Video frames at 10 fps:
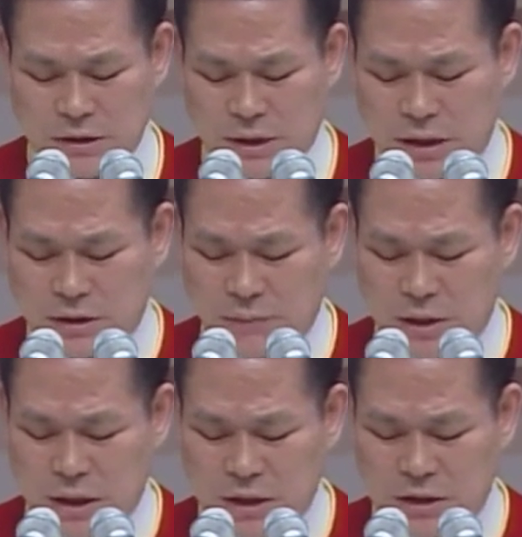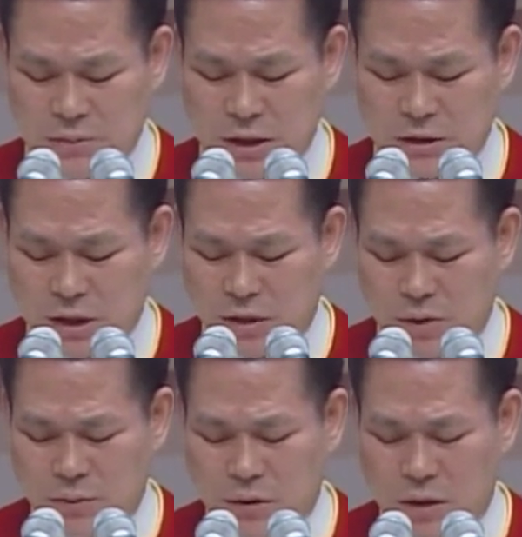Their dirty heart and
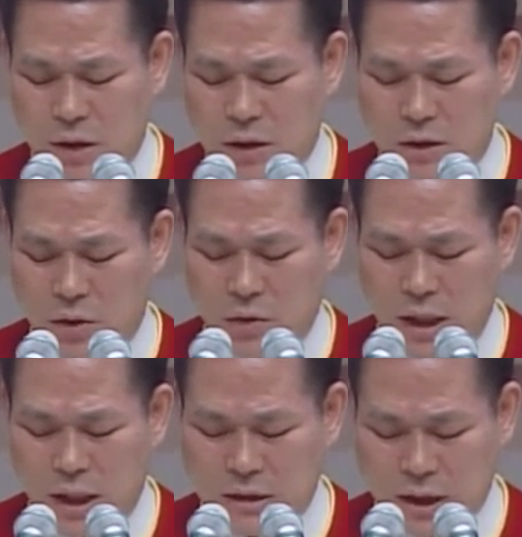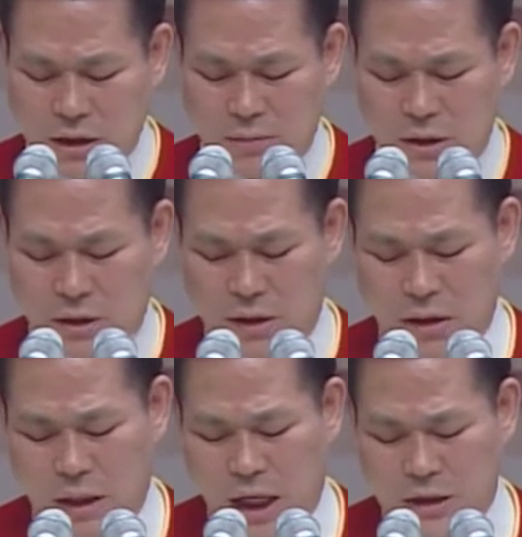acts will clearly be revealed,
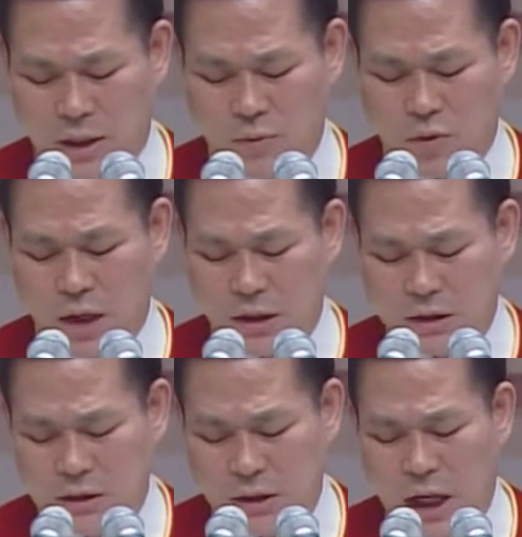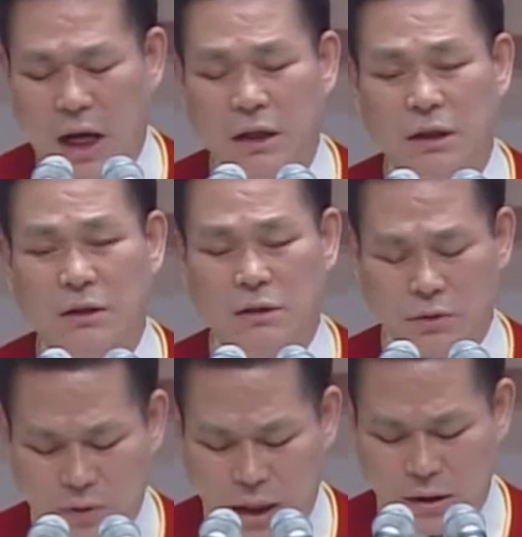so they will not be able to lift up
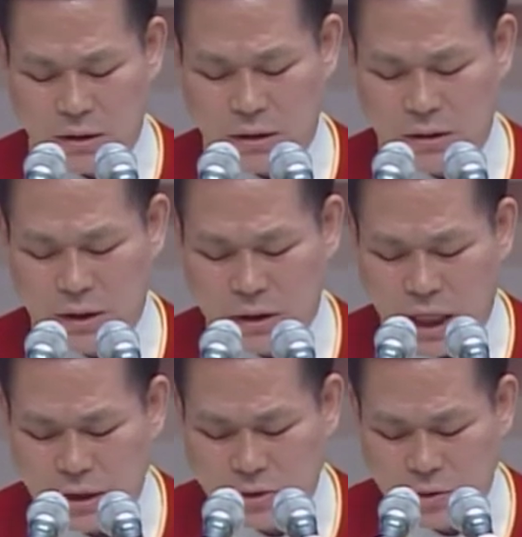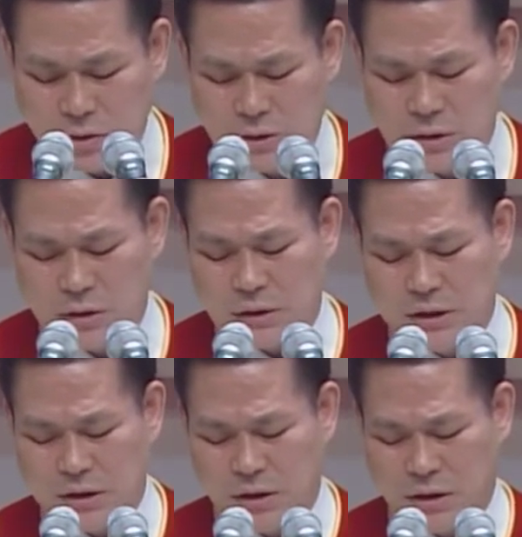their head. But Jesus
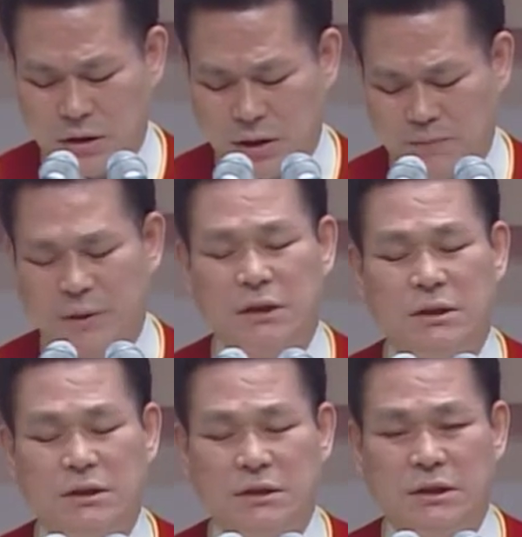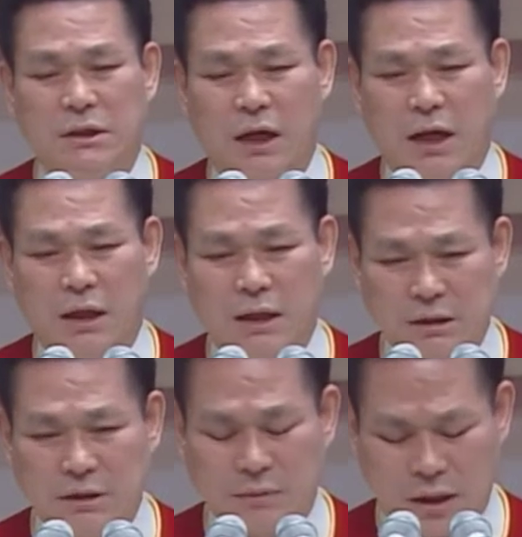redeemed us from our sins
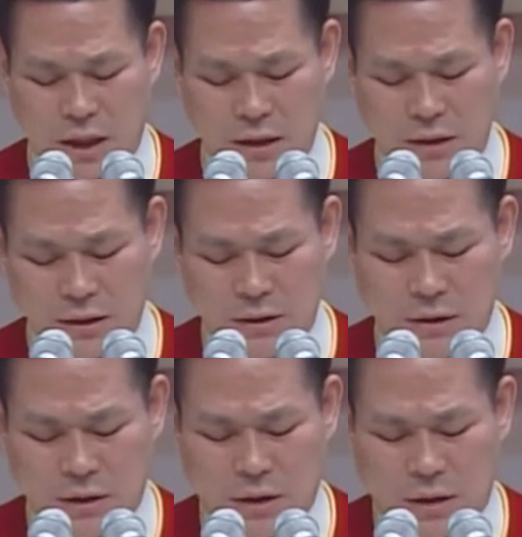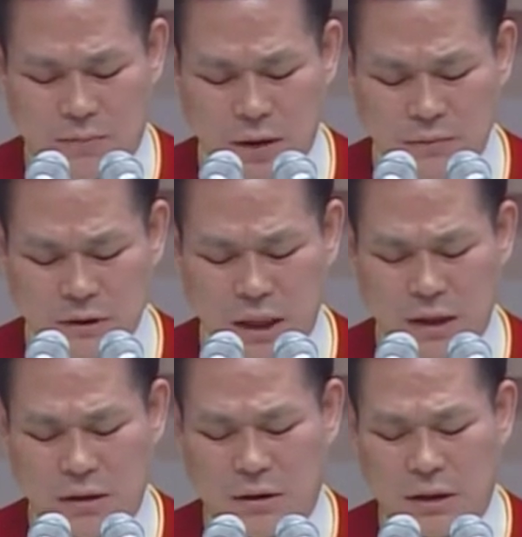and the contempt and mockery
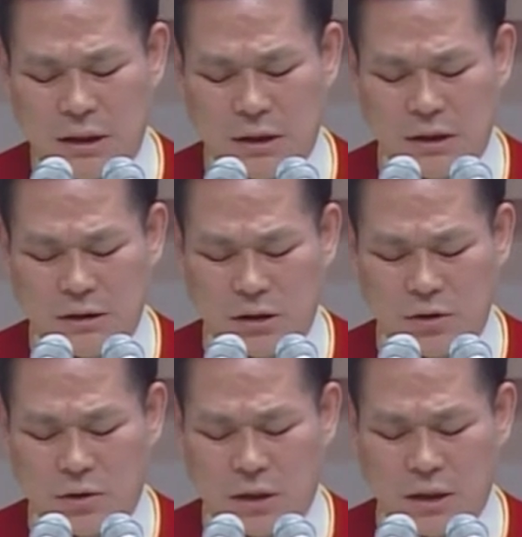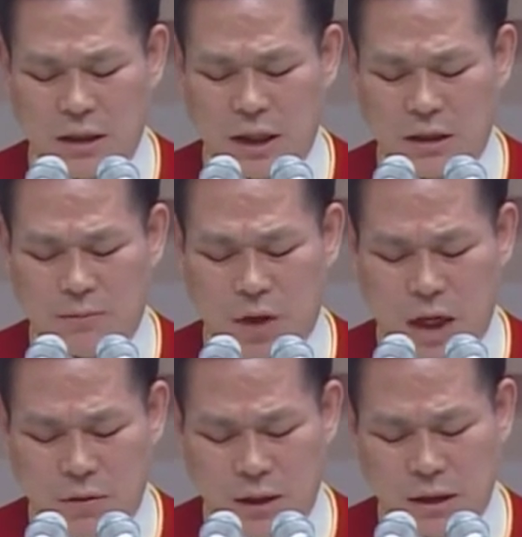that we had to take,
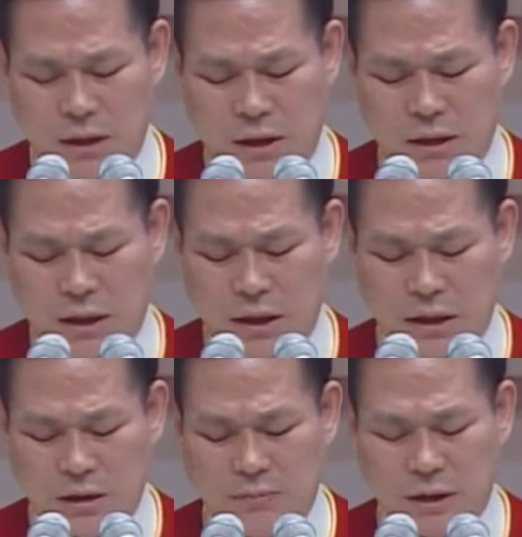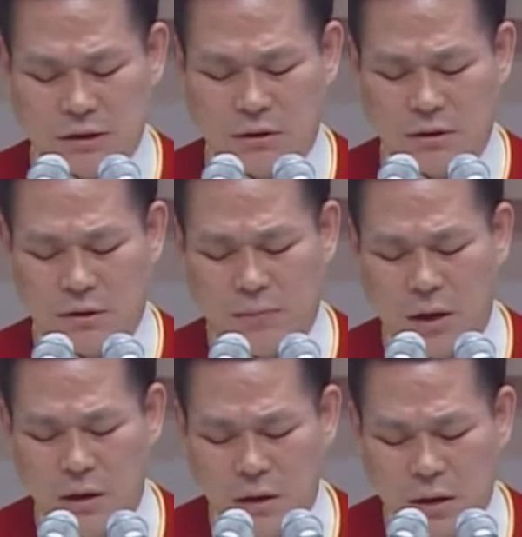so that we who believe in
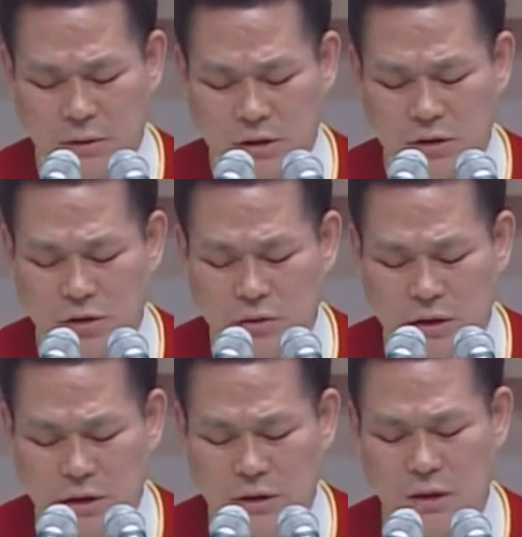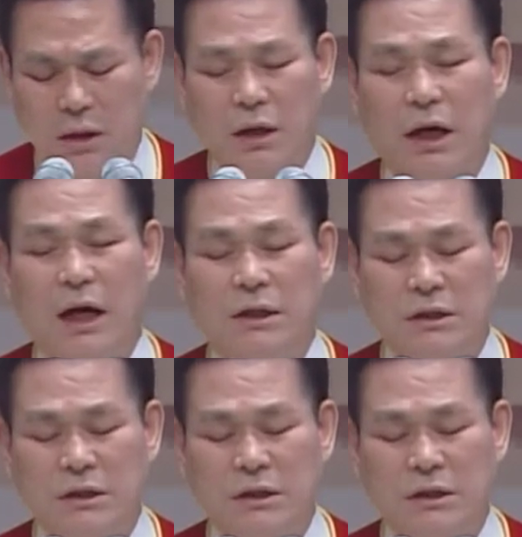this do not have to be ashamed.